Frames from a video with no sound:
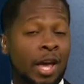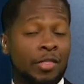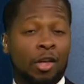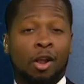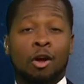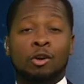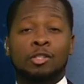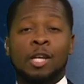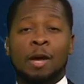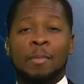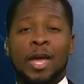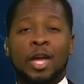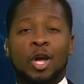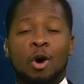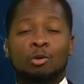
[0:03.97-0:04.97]
Their longtime
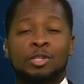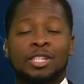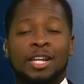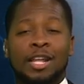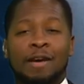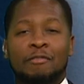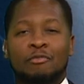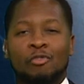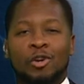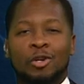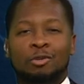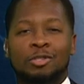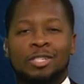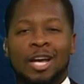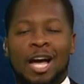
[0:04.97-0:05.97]
head coach left for a
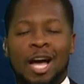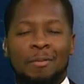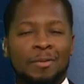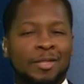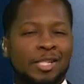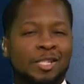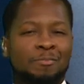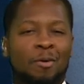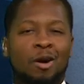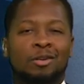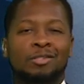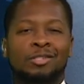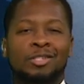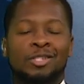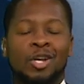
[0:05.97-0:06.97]
new job, and the
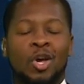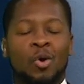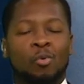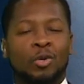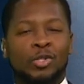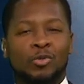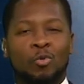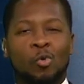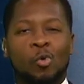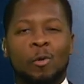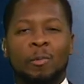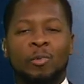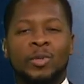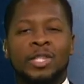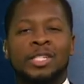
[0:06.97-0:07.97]
Spartans were
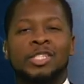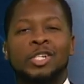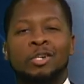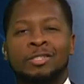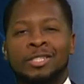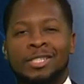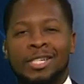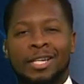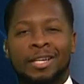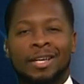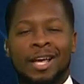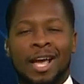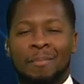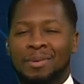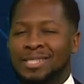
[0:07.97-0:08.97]
swarmed with uncertainty.
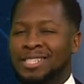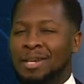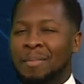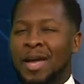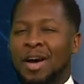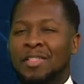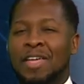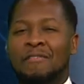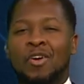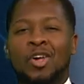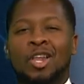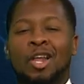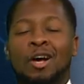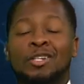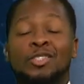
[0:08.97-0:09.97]
But somehow they've
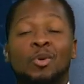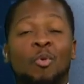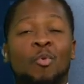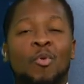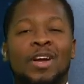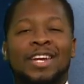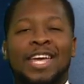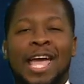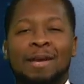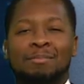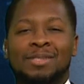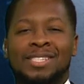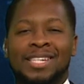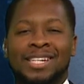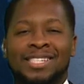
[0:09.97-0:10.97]
only lost one
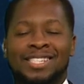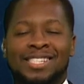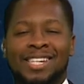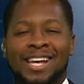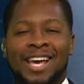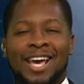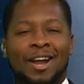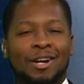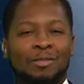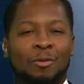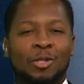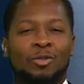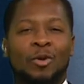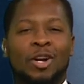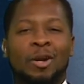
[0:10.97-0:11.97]
game since. Our
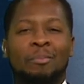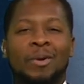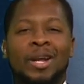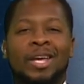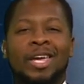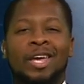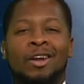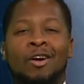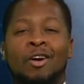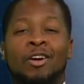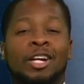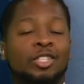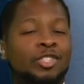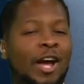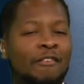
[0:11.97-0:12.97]
sports director, Brendan
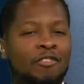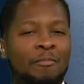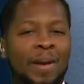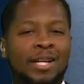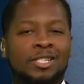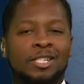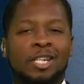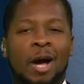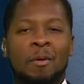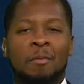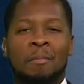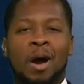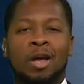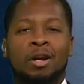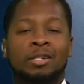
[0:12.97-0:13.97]
Kennard, traveled back to his alma
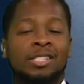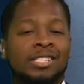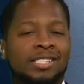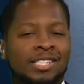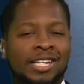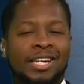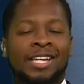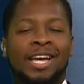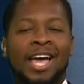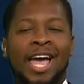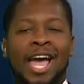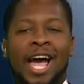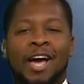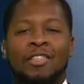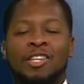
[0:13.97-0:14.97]
mater to see
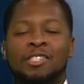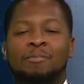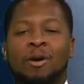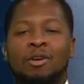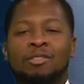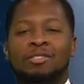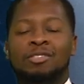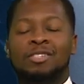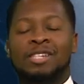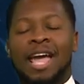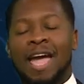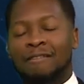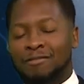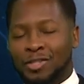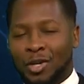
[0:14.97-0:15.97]
how the Spartans
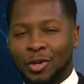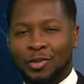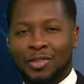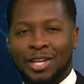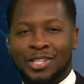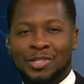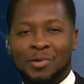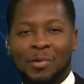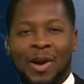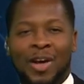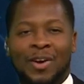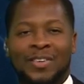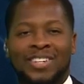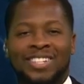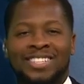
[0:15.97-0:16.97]
have turned things around.
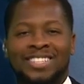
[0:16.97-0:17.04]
